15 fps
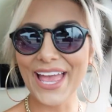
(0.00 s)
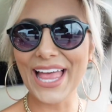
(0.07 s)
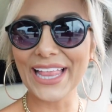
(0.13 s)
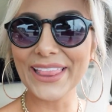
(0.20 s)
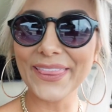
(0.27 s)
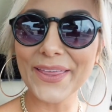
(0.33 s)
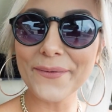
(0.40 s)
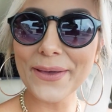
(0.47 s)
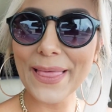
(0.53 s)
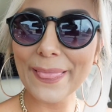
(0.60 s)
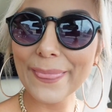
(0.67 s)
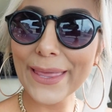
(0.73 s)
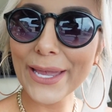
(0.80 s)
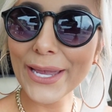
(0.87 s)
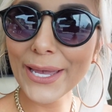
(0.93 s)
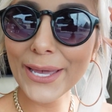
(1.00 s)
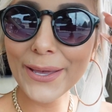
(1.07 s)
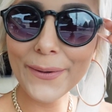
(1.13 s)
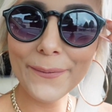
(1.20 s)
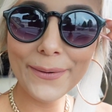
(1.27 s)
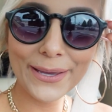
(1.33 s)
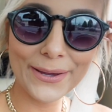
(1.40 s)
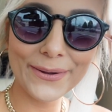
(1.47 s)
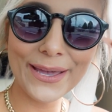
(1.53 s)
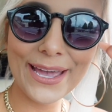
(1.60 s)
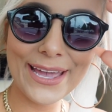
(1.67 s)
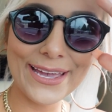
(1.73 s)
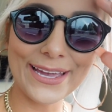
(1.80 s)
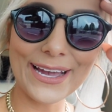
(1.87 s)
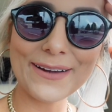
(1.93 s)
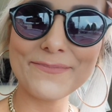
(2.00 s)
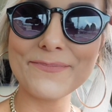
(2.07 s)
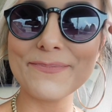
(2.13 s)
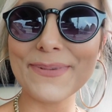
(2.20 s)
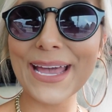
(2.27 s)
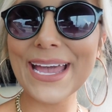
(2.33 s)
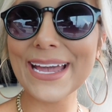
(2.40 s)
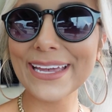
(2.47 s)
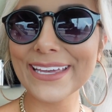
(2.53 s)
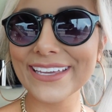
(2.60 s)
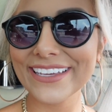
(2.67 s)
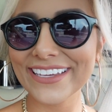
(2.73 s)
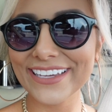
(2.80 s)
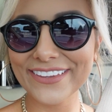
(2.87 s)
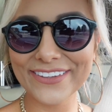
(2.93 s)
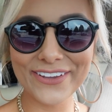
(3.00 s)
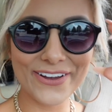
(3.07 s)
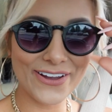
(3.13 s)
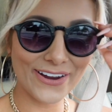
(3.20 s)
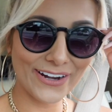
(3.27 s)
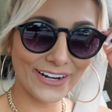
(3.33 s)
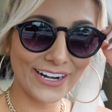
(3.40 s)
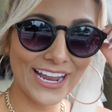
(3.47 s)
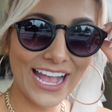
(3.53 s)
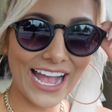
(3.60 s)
Hello, hello. Okay, I'm back in the car.